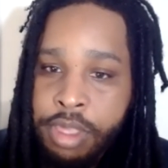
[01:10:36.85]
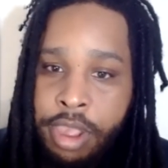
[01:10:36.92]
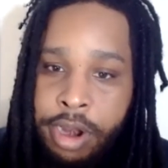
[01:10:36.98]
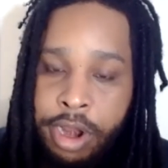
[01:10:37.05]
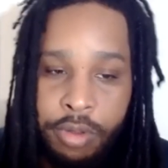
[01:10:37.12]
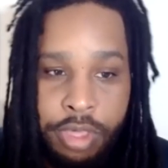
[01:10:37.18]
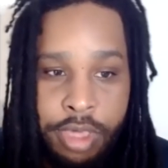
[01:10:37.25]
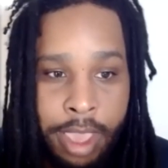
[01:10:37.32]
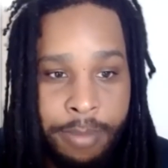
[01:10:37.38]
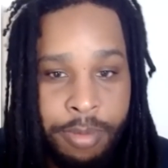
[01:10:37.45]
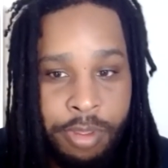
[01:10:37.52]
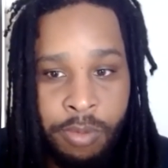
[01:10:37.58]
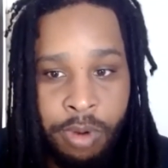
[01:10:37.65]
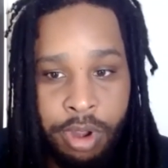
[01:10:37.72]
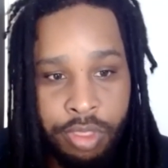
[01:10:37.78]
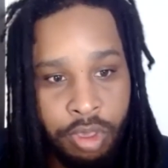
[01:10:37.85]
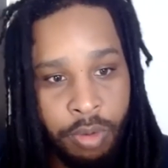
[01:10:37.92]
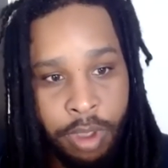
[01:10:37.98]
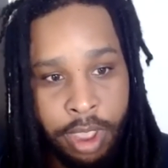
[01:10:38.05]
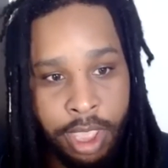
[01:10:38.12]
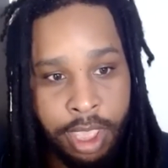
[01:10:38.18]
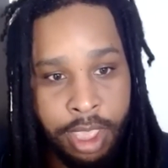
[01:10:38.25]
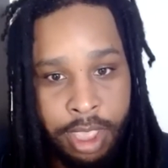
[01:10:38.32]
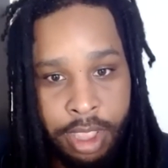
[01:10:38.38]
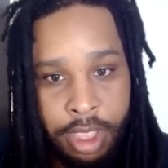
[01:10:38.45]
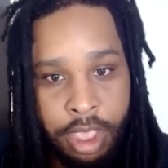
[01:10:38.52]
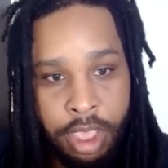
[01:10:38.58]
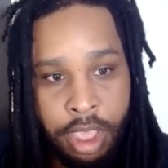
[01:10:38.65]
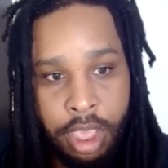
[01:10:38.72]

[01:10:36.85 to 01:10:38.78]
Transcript: stereotypes work their way in,